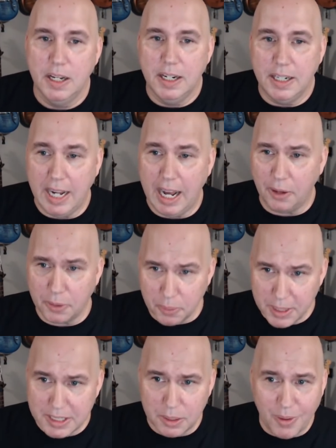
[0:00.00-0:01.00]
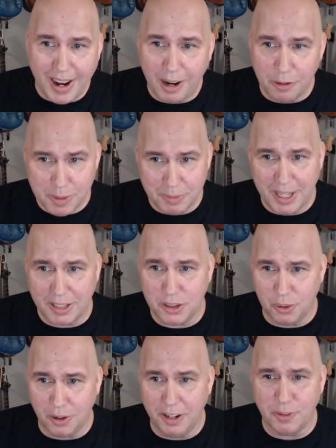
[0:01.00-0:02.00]
Now, the reason why I remember that
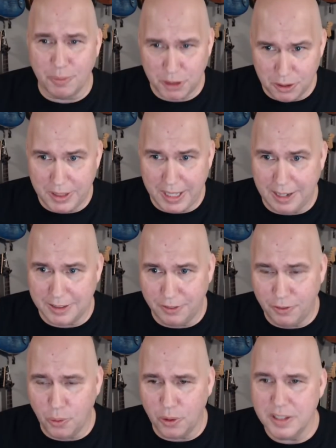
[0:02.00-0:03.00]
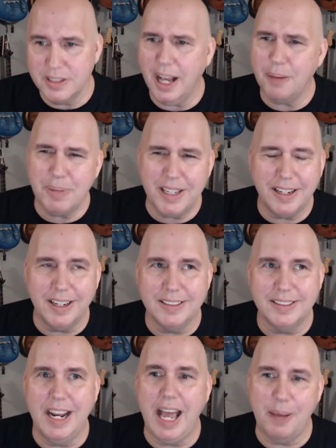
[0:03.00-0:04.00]
story from 2004 is not because
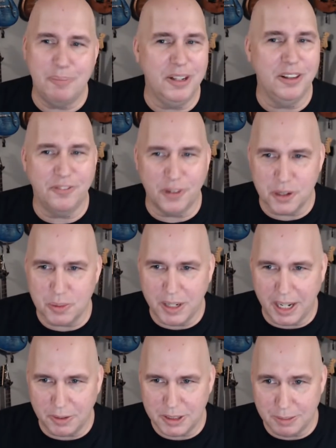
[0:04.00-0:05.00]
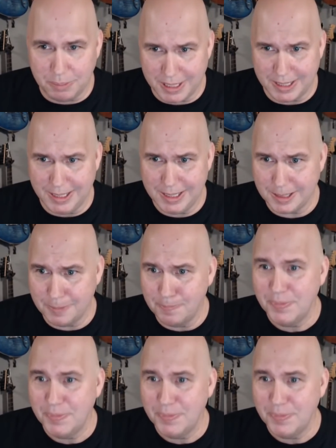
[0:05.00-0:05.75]
it happened in the first week I was in business,